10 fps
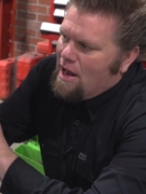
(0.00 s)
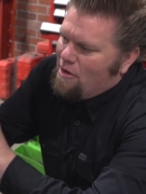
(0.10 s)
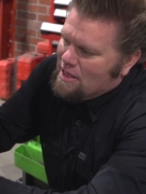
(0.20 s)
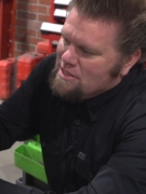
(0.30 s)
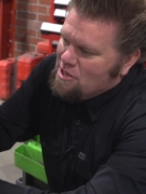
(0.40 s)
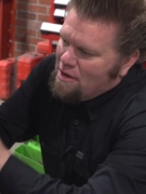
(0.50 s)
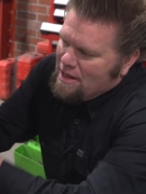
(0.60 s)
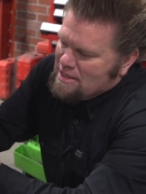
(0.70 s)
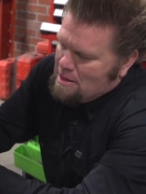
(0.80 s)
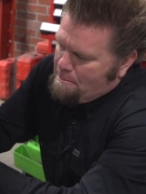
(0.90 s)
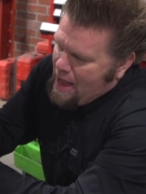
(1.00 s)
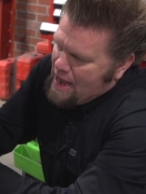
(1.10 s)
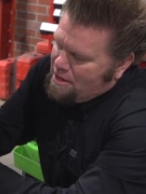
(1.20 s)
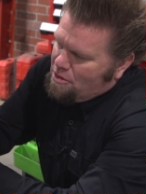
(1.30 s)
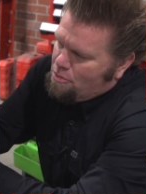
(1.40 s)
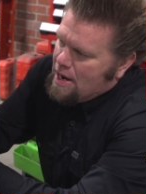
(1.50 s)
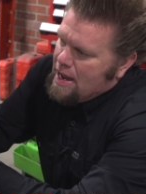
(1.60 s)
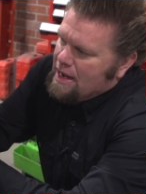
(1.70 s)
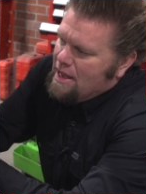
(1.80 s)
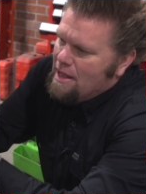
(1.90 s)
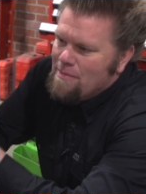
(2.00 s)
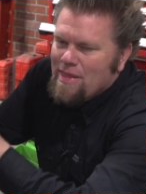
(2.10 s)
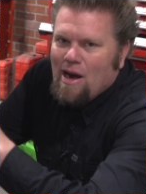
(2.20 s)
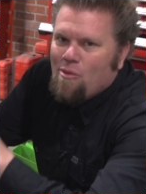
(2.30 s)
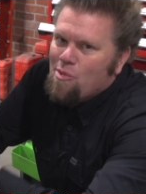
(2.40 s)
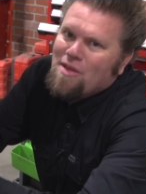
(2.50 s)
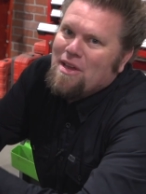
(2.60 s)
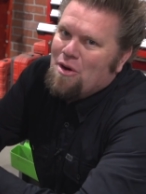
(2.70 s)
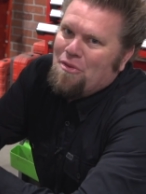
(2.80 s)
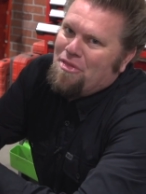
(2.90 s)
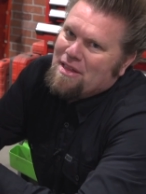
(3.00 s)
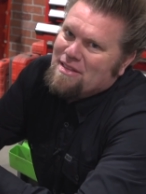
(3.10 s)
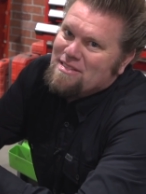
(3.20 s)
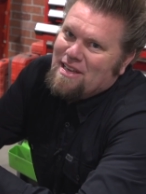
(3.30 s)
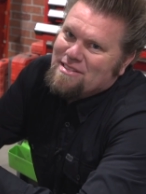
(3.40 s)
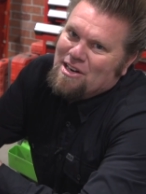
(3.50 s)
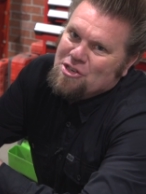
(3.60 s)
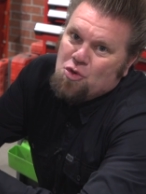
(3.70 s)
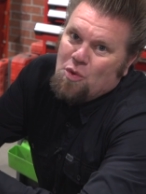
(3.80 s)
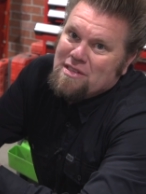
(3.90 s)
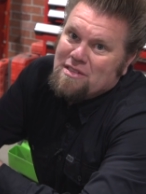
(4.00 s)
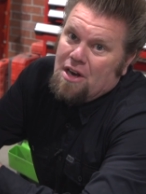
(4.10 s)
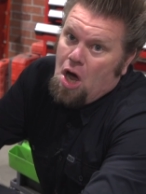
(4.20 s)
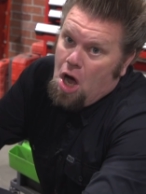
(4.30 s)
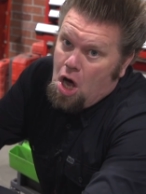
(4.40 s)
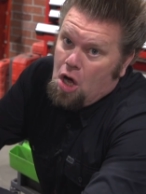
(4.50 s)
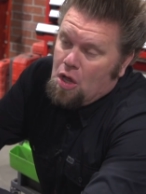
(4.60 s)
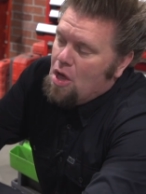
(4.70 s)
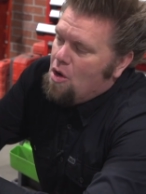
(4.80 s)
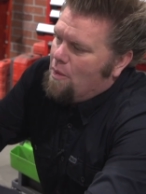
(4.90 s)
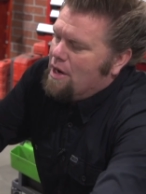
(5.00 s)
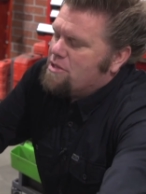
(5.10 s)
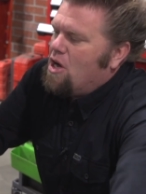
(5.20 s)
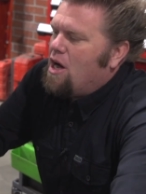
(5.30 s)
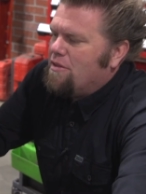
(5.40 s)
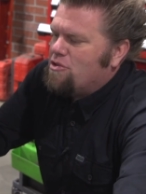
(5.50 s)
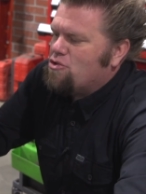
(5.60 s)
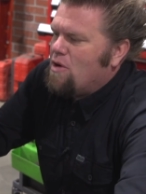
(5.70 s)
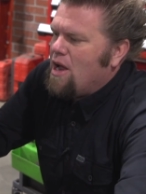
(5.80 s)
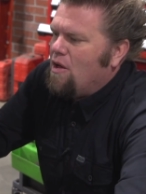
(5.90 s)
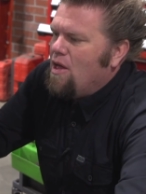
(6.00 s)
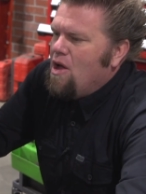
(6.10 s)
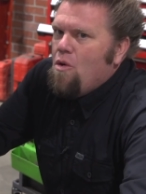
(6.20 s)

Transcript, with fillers: Now considering it's at the back of the rig, I really don't think this thing's going to twist at all when it's on the trail.